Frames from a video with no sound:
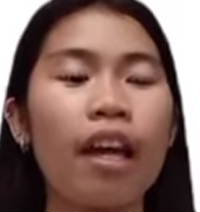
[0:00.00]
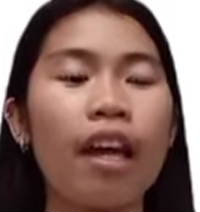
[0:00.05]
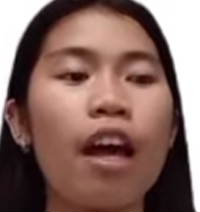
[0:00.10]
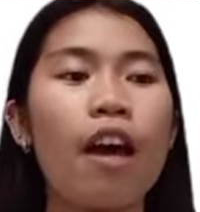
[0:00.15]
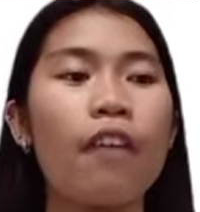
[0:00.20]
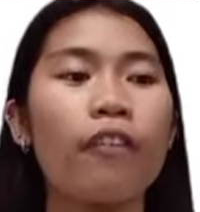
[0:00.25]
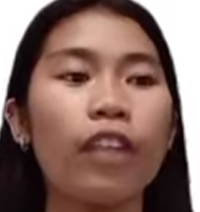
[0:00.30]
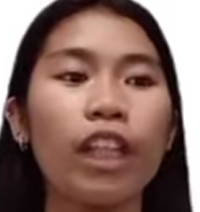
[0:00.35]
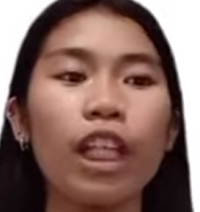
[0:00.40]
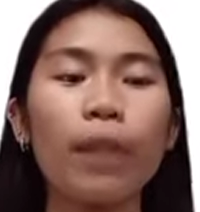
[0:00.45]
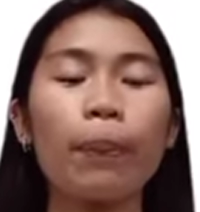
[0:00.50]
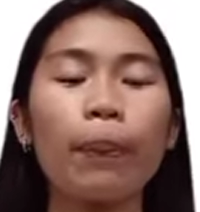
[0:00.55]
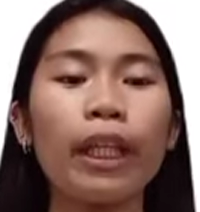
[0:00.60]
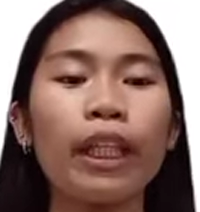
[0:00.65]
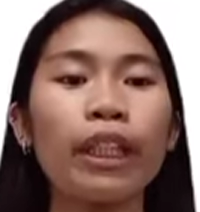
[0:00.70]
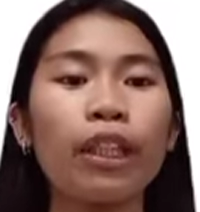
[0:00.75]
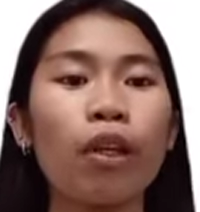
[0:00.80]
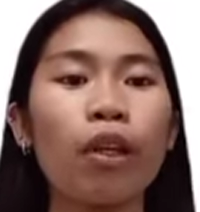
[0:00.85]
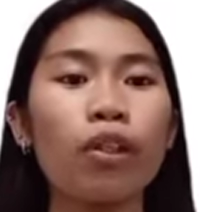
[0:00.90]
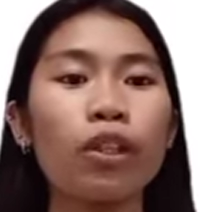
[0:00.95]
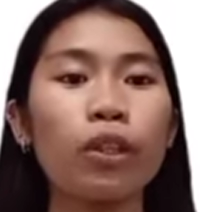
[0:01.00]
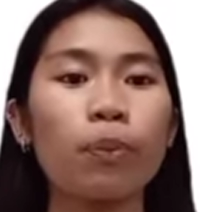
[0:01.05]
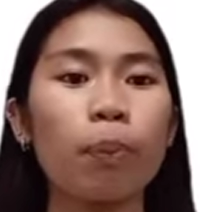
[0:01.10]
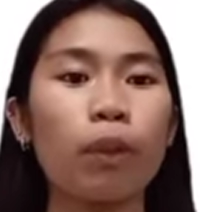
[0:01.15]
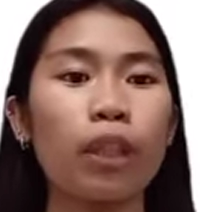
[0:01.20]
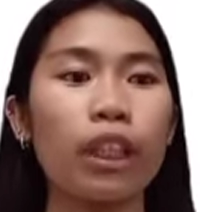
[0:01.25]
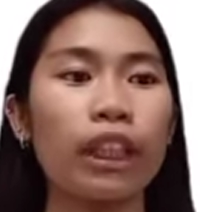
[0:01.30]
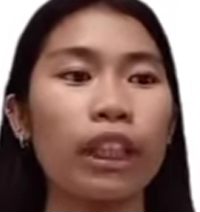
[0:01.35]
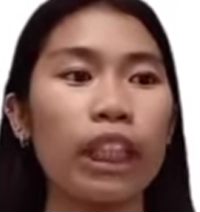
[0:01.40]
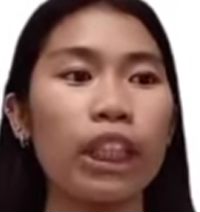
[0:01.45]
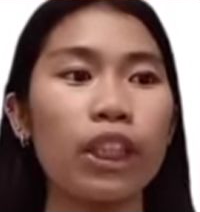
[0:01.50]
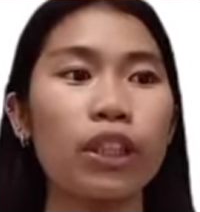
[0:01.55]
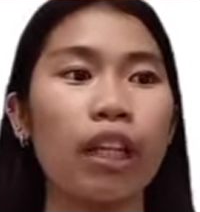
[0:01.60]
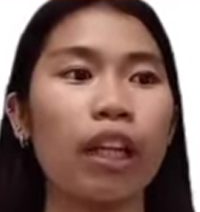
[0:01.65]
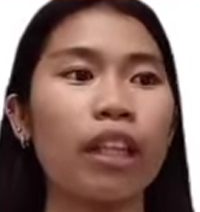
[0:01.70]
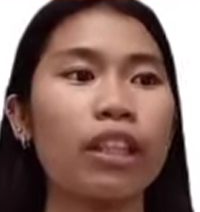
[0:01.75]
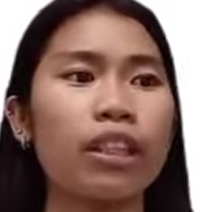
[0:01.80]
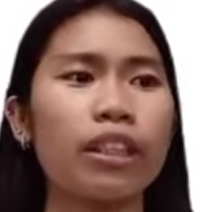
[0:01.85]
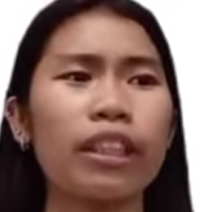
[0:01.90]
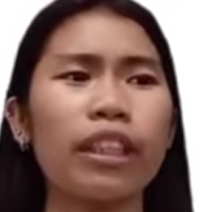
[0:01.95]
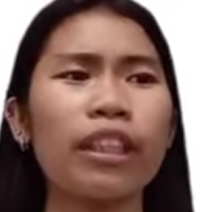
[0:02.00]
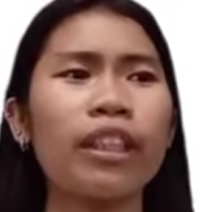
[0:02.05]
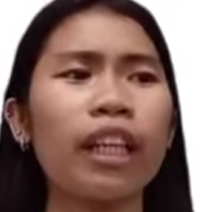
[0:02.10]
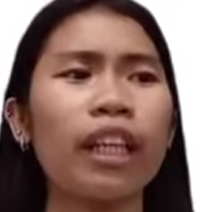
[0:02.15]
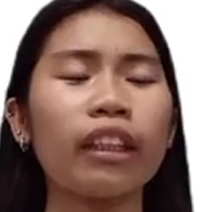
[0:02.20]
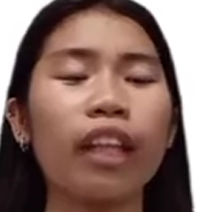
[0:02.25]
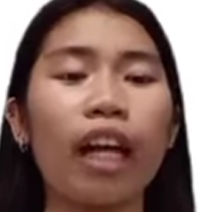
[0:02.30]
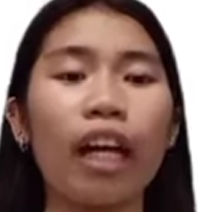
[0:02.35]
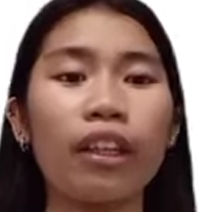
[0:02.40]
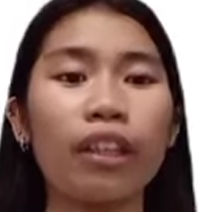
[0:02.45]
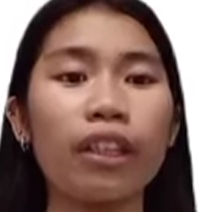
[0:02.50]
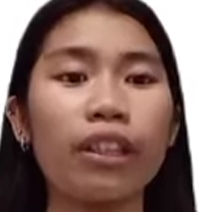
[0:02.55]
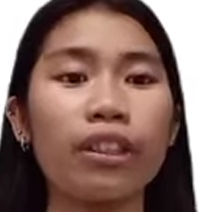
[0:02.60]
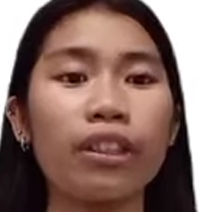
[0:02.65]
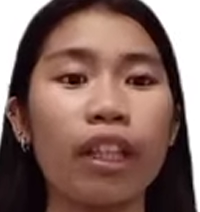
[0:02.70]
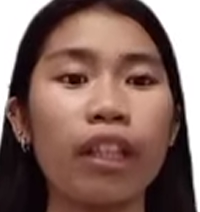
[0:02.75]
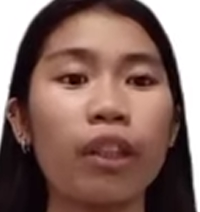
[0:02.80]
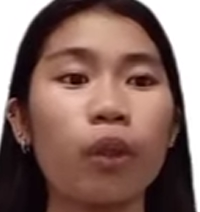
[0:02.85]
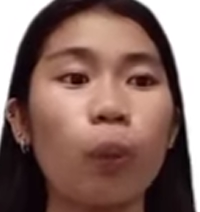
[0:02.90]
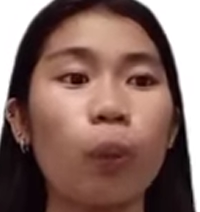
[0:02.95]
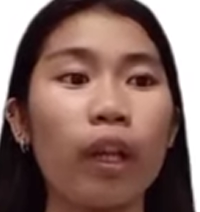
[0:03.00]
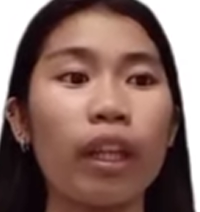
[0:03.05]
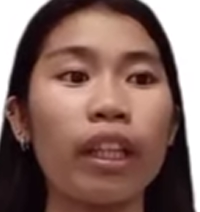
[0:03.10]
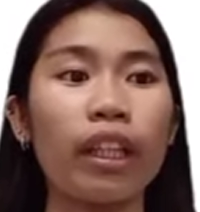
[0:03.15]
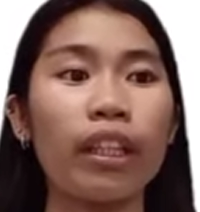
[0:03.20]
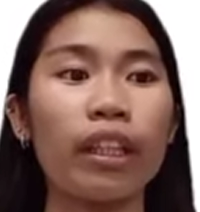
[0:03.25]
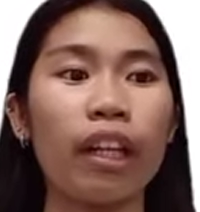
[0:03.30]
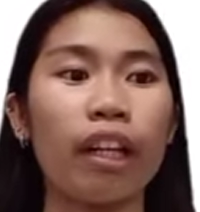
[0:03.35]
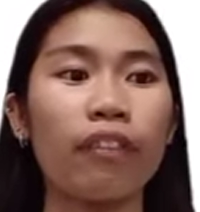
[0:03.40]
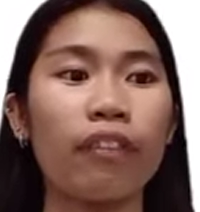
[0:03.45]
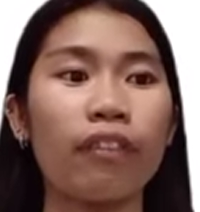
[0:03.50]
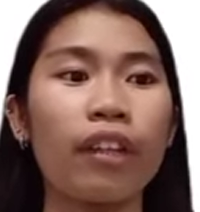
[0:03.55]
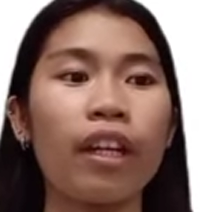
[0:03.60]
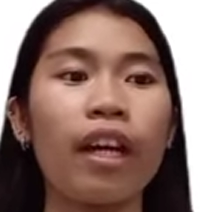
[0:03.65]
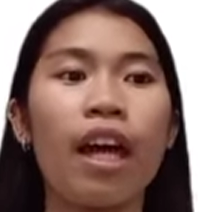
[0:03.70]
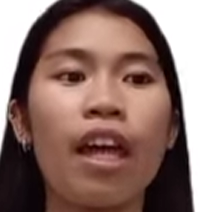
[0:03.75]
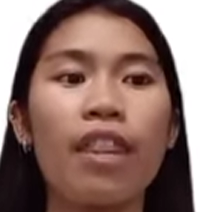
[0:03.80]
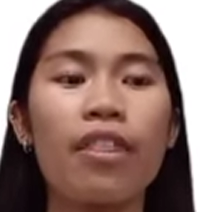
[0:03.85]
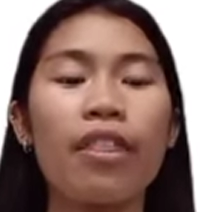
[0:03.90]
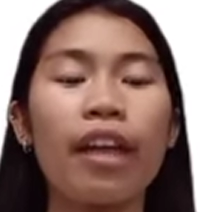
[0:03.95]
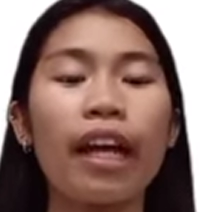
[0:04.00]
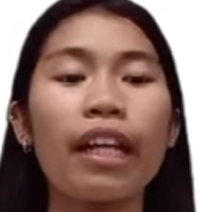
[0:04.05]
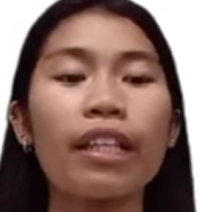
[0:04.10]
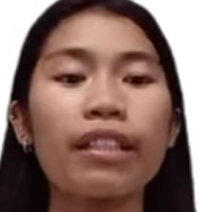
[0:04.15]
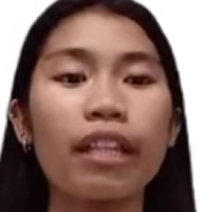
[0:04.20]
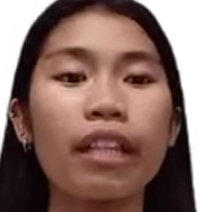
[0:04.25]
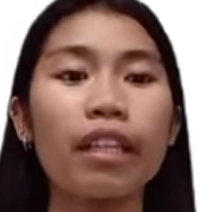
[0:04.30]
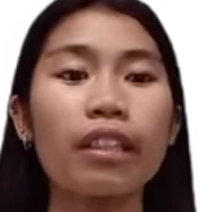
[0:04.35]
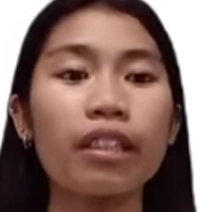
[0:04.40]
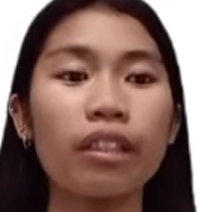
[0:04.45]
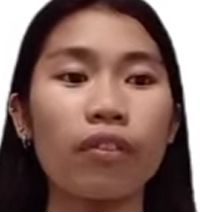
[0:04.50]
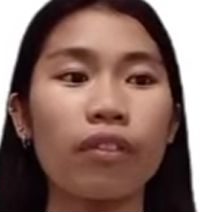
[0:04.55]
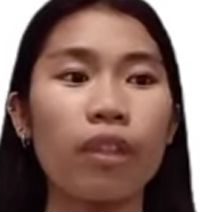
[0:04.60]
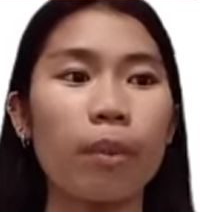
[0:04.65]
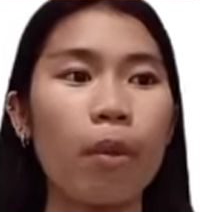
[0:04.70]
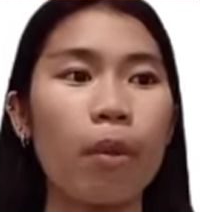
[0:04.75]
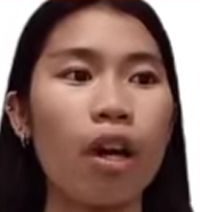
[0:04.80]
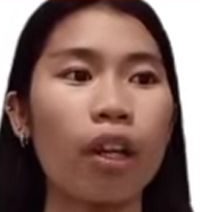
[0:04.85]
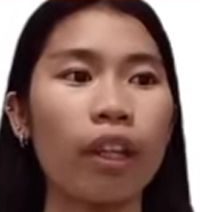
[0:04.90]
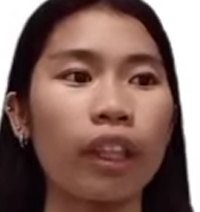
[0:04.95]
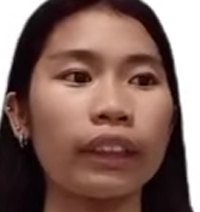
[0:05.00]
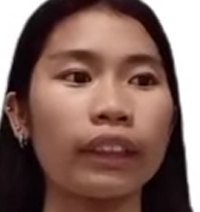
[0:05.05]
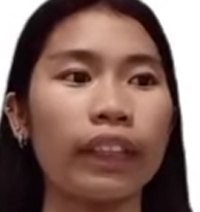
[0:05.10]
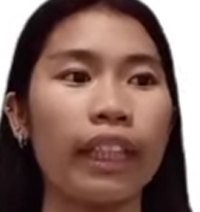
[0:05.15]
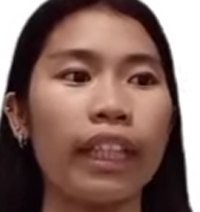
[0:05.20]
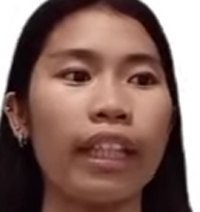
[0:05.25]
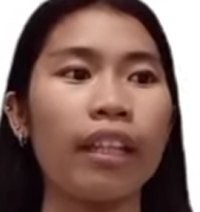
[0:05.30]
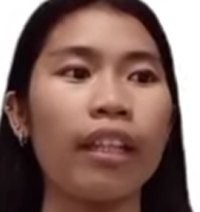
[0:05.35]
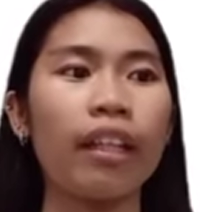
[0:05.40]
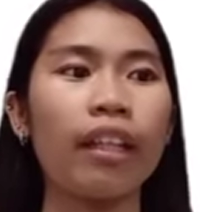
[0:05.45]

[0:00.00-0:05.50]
Filipinos politicians did not understand well enough the essence of democracy